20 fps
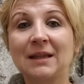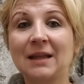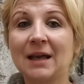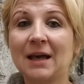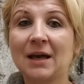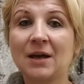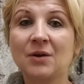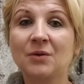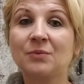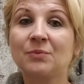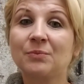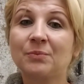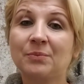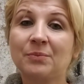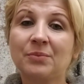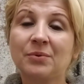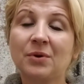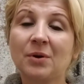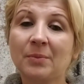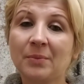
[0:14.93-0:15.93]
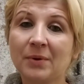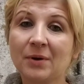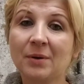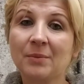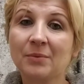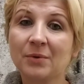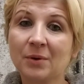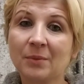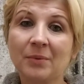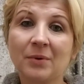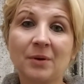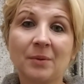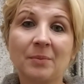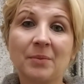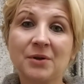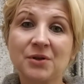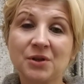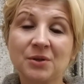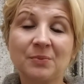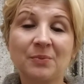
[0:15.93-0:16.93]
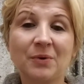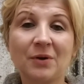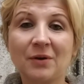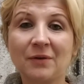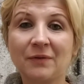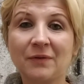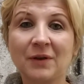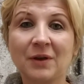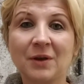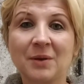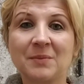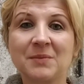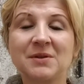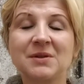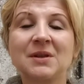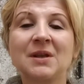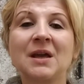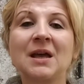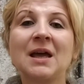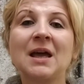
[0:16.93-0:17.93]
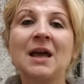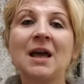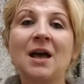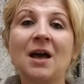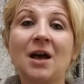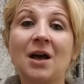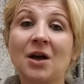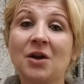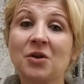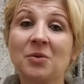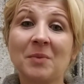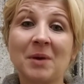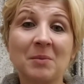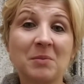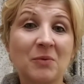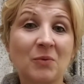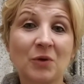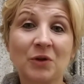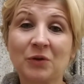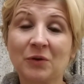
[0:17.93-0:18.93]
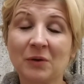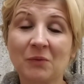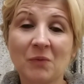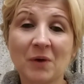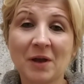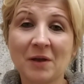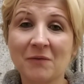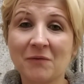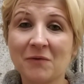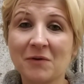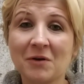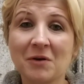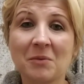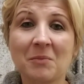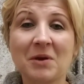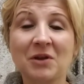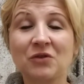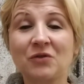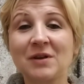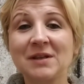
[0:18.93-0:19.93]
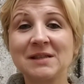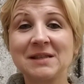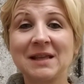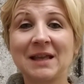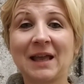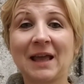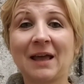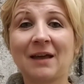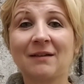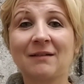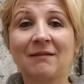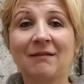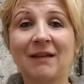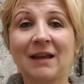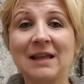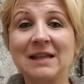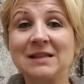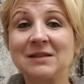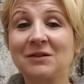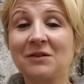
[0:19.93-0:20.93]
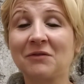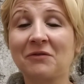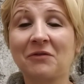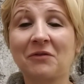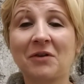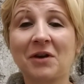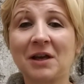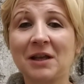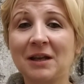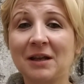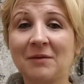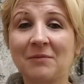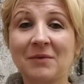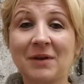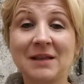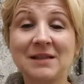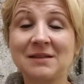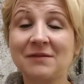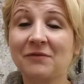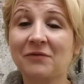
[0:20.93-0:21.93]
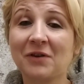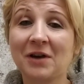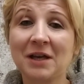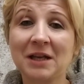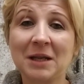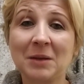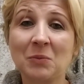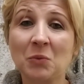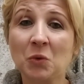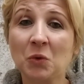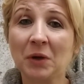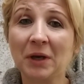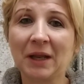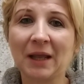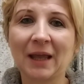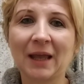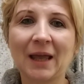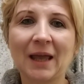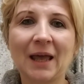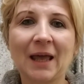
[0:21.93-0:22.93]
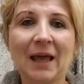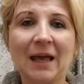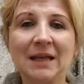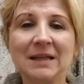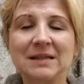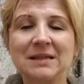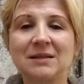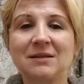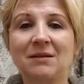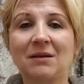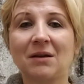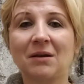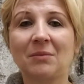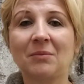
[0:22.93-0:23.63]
They are proper budget perfumes. You might be wondering why I'm wearing my dressing gown. It's on a Friday, it's a Friday morning at